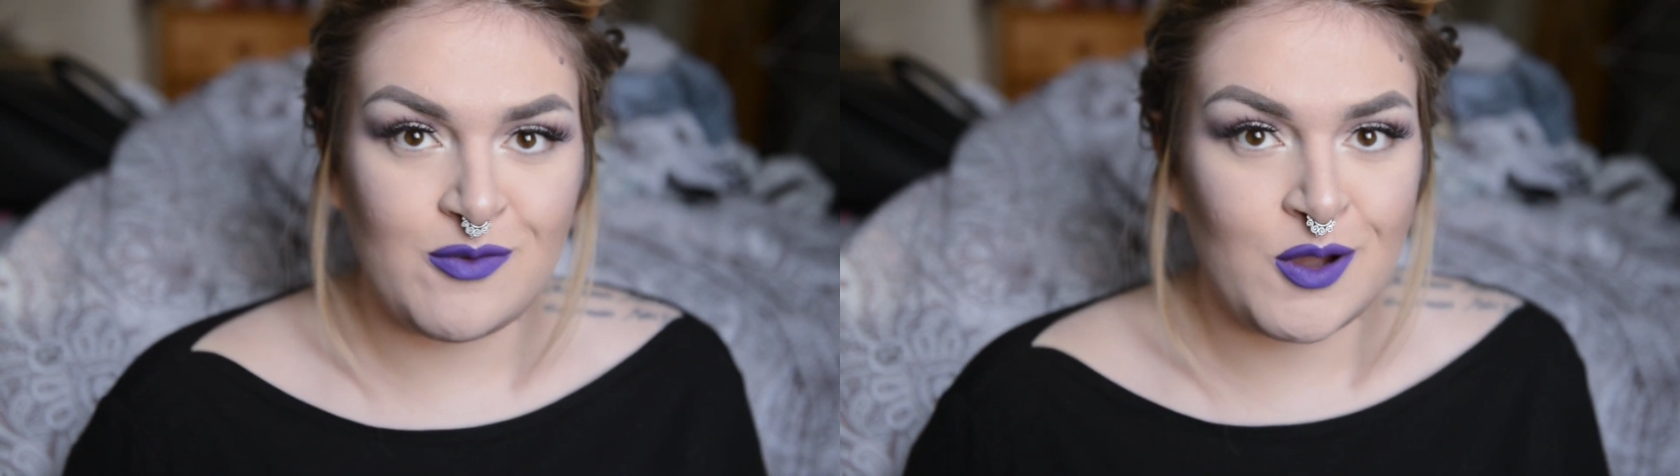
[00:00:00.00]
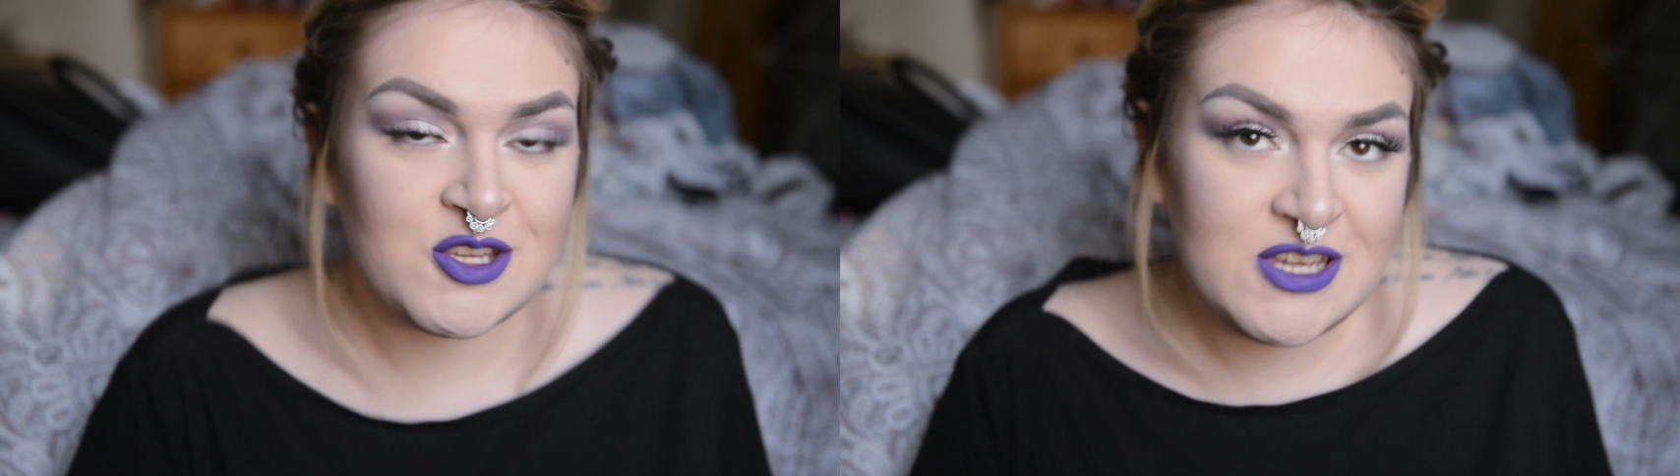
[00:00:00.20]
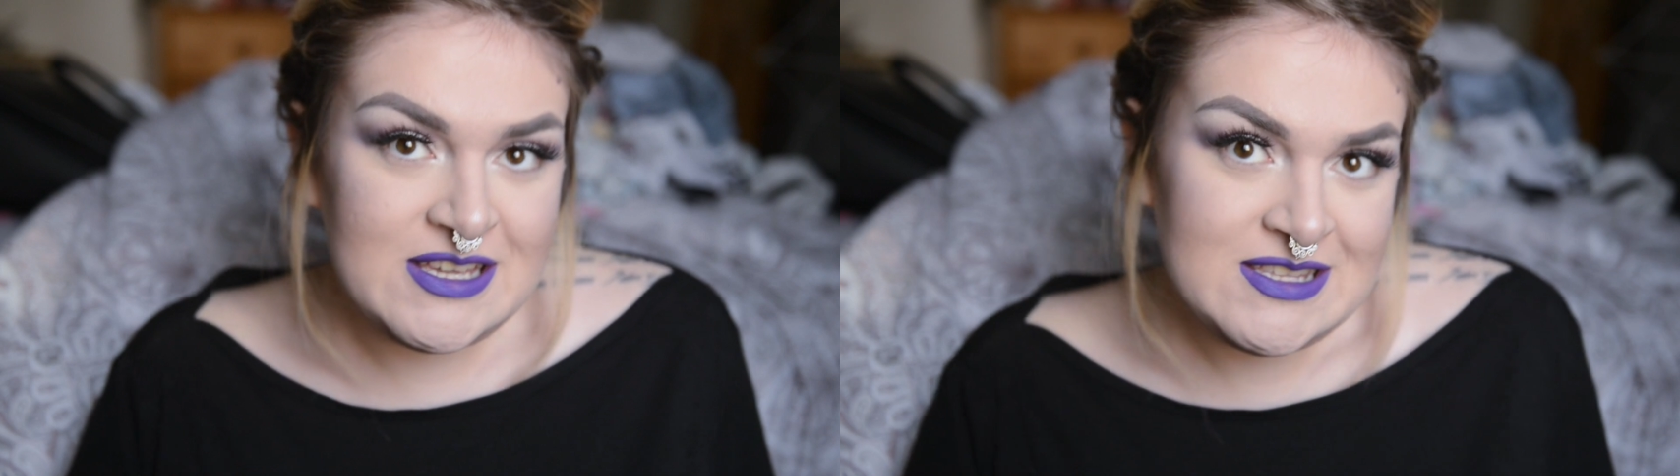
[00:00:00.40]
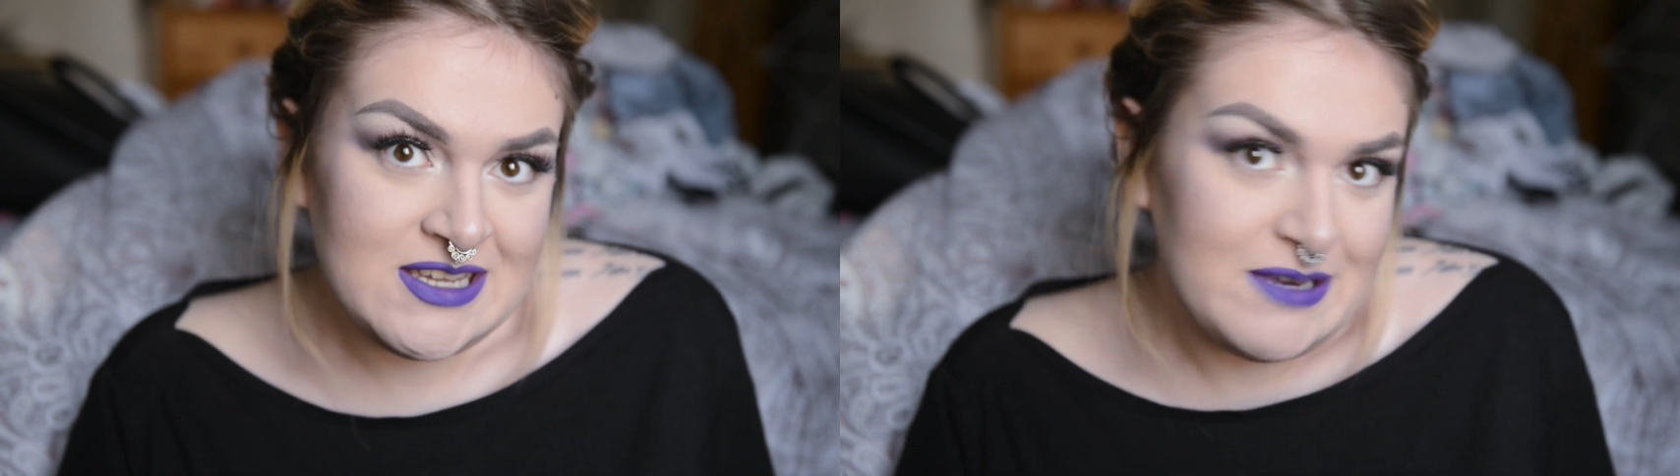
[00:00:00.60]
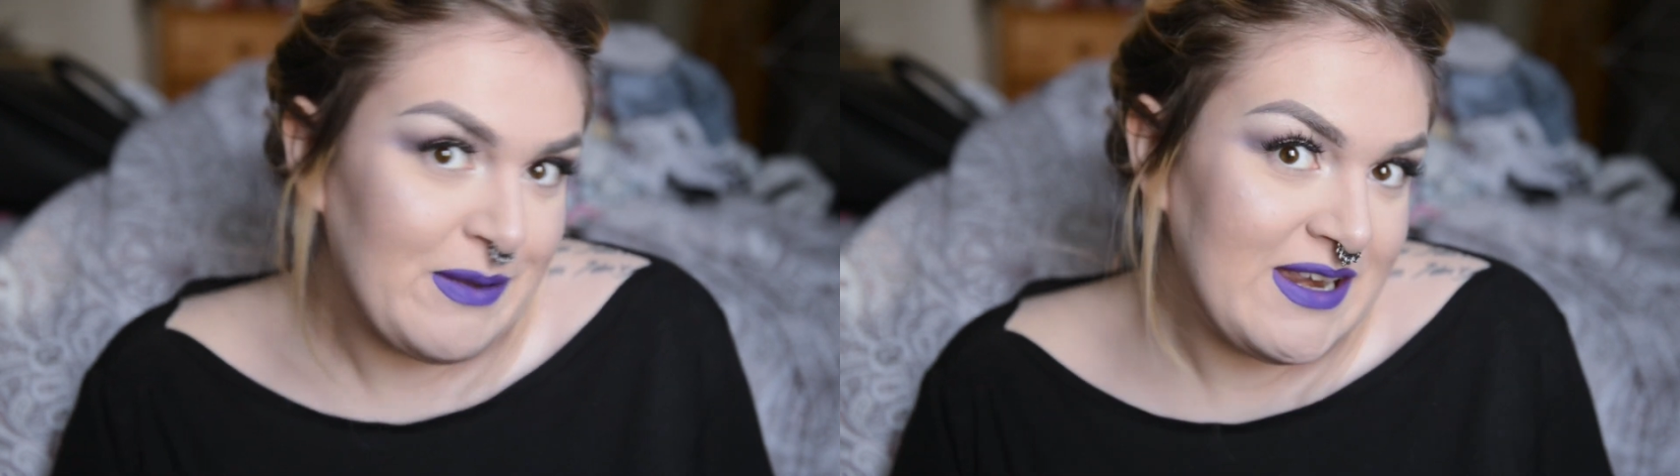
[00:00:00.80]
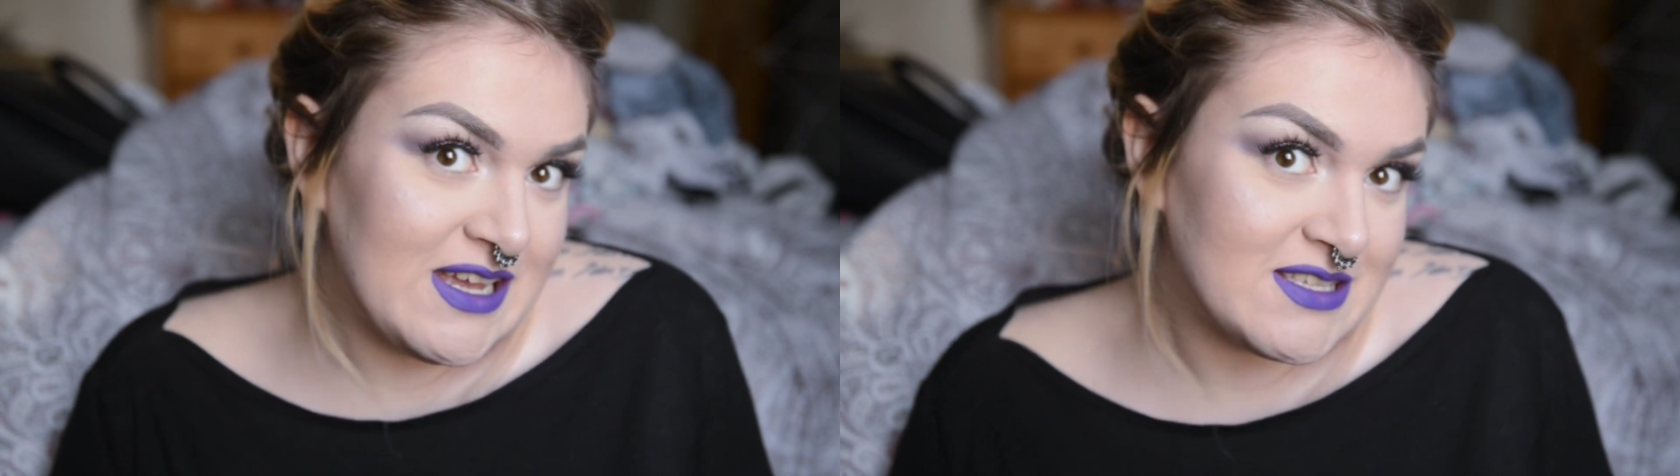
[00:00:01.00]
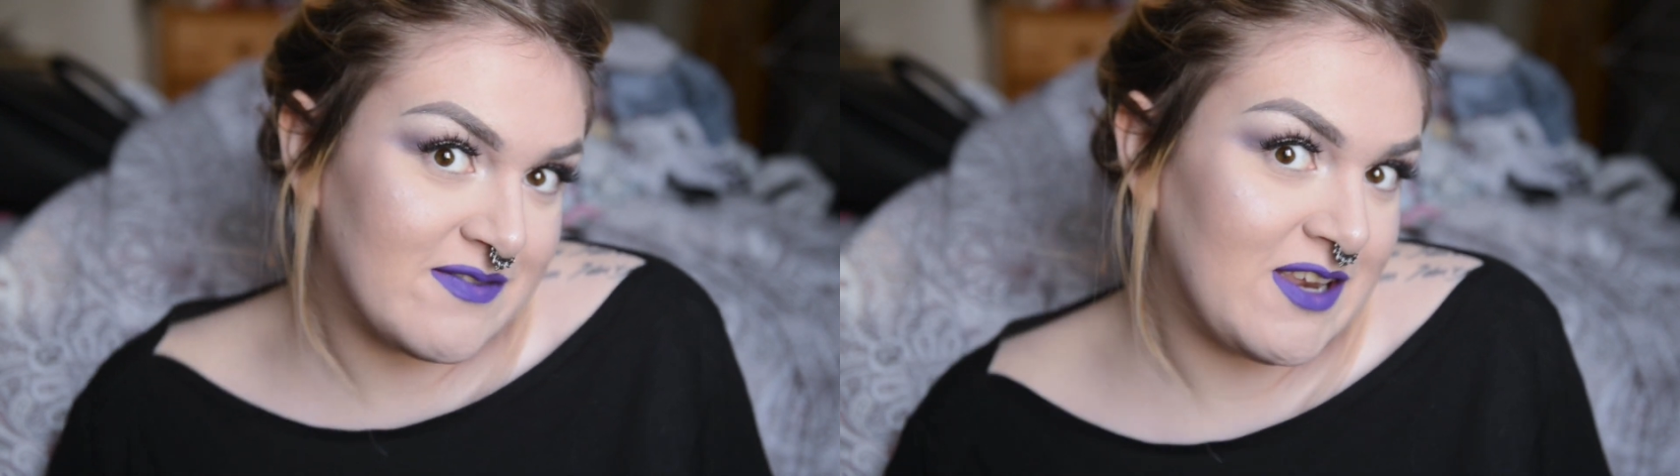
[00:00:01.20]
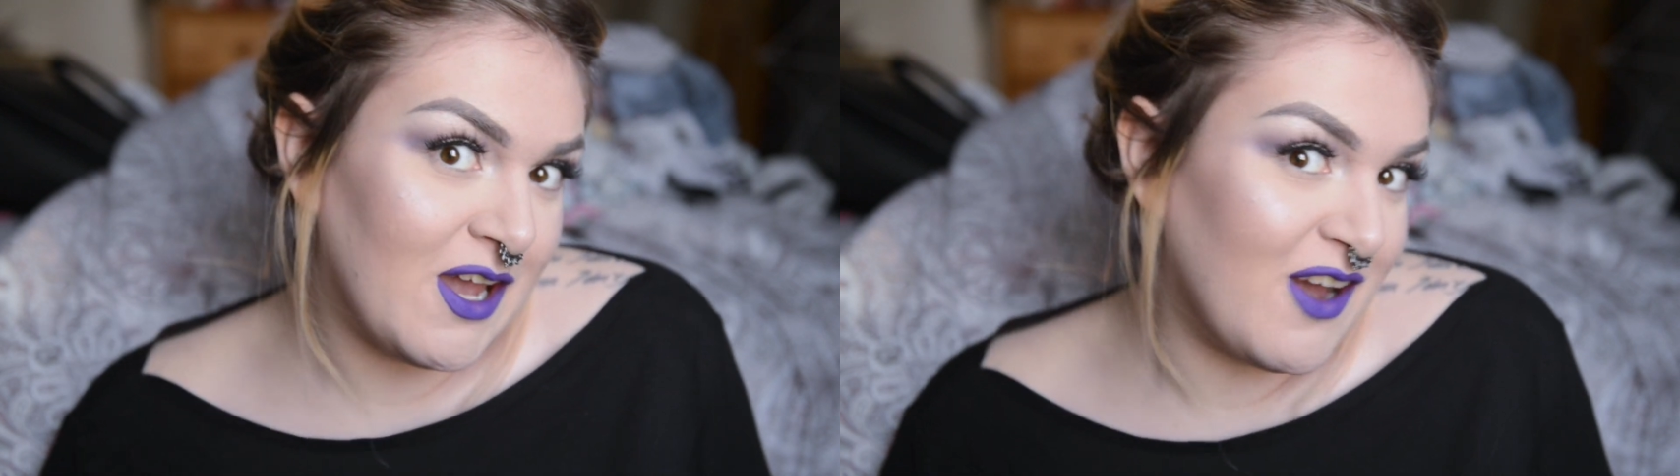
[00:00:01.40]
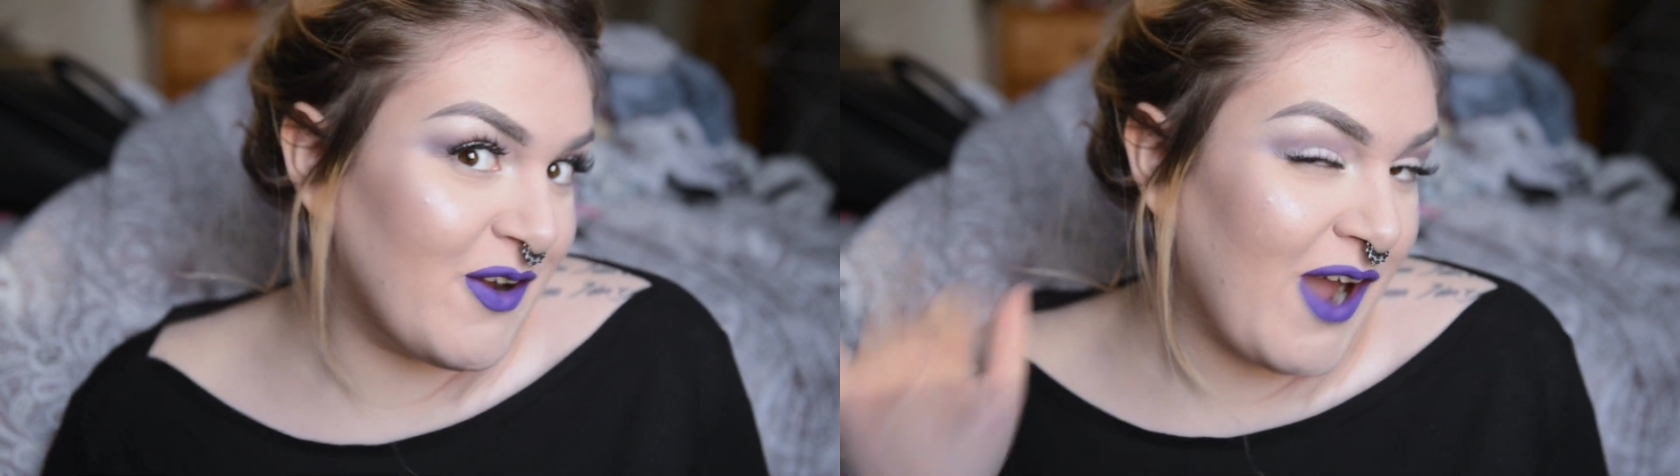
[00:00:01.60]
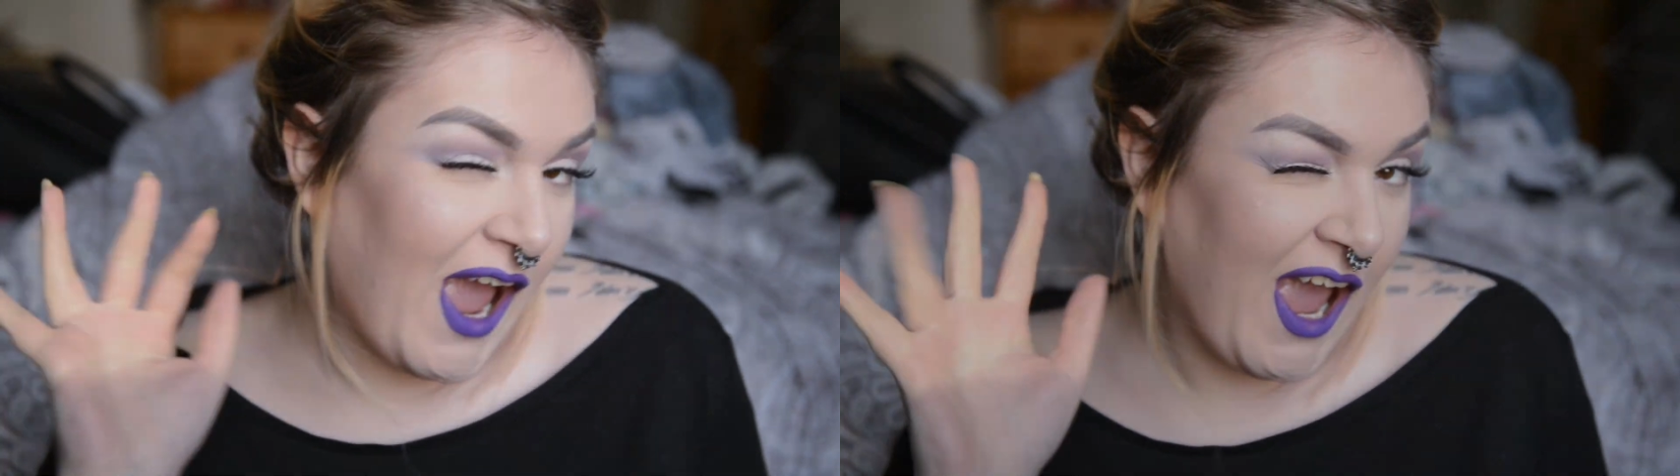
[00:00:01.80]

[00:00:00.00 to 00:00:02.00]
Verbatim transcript: watching and see you in my next video.